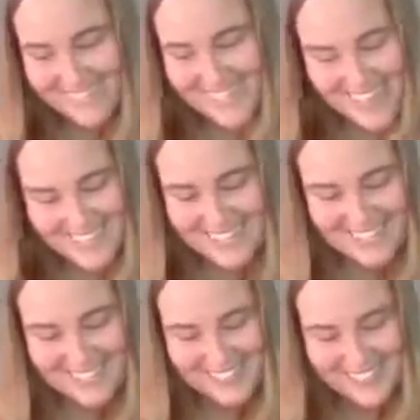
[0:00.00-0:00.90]

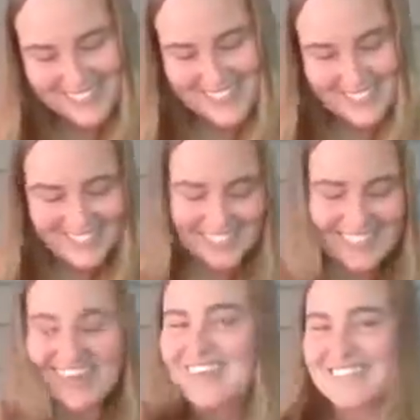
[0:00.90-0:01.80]

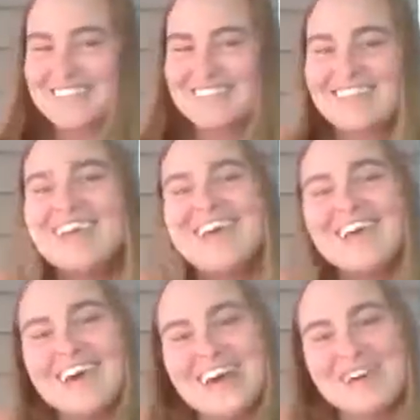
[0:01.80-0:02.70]
Yes.
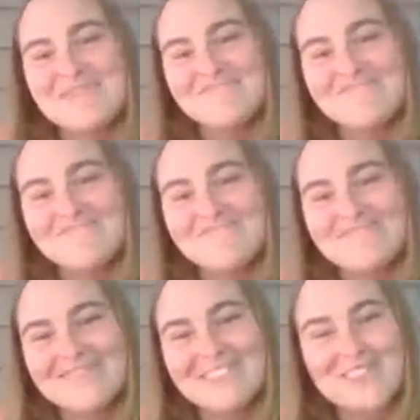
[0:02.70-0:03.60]

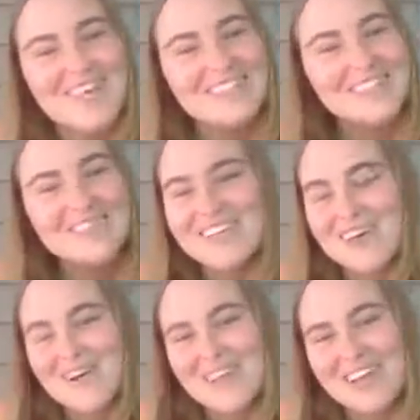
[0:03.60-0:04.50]
So that's
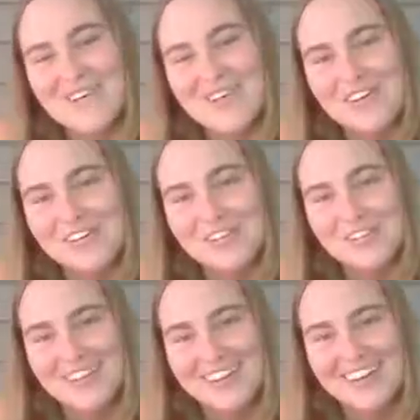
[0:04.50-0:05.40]
really all that I want to
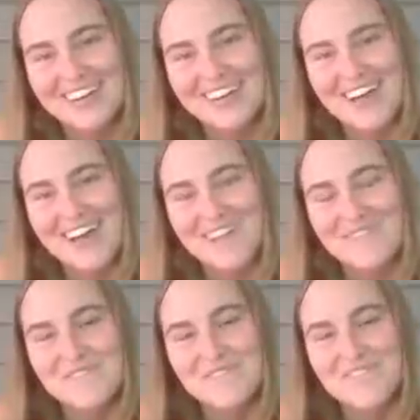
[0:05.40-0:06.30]
share.
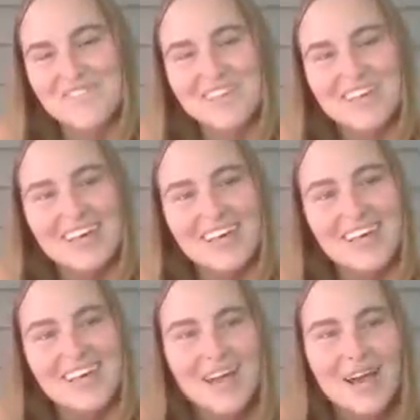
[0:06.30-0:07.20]

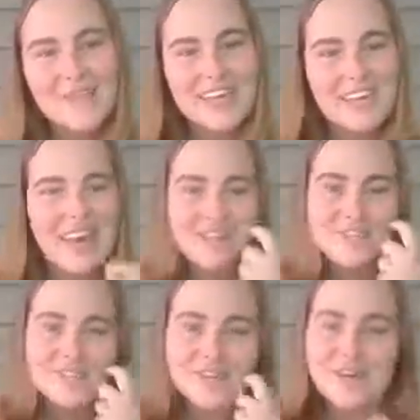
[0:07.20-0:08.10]
Now we can
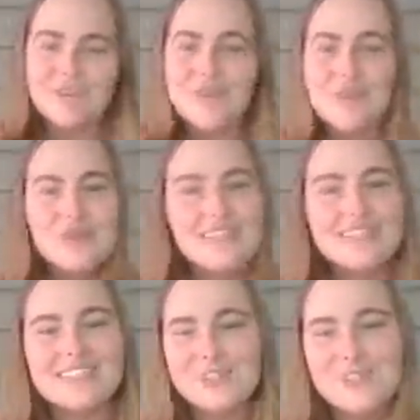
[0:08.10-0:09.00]
have a few
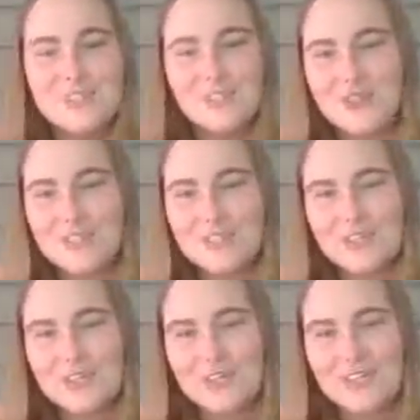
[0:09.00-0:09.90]
minutes of just
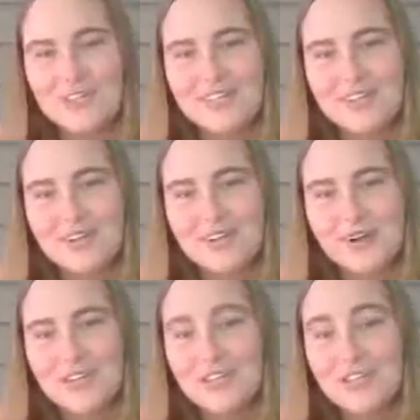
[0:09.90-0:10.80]
space for
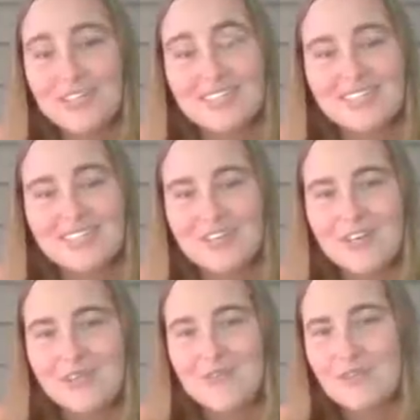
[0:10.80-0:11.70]
questions, if
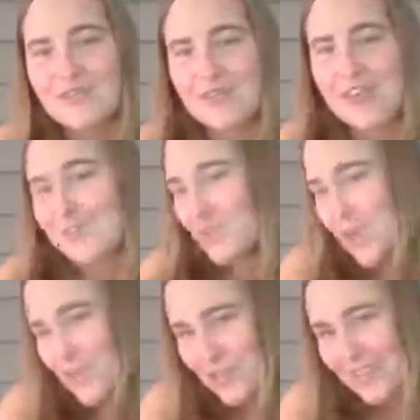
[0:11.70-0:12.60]
anyone has a
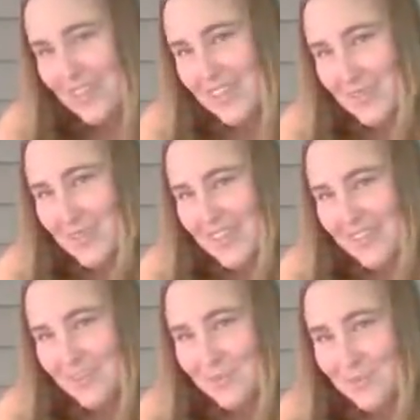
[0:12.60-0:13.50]
question that they would
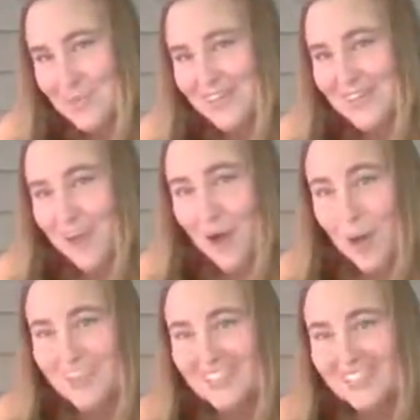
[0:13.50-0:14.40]
like to put in the
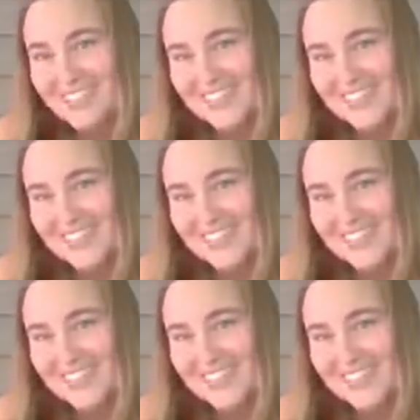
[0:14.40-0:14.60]
comments.